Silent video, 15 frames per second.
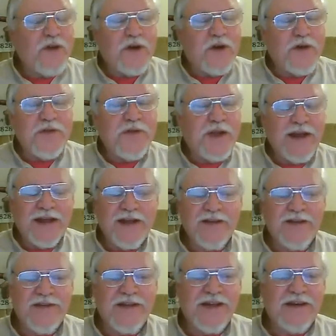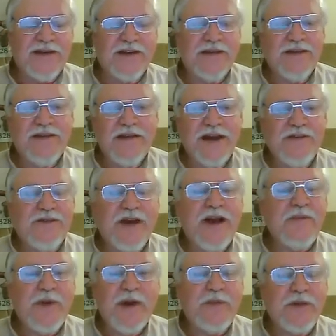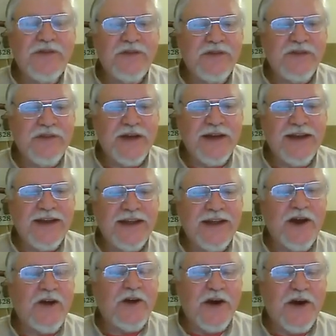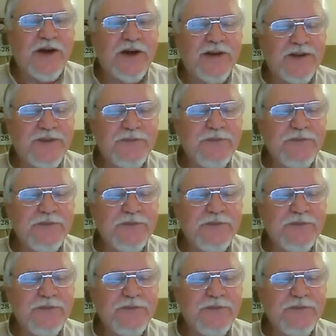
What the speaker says: the good things that have come up in society, our art,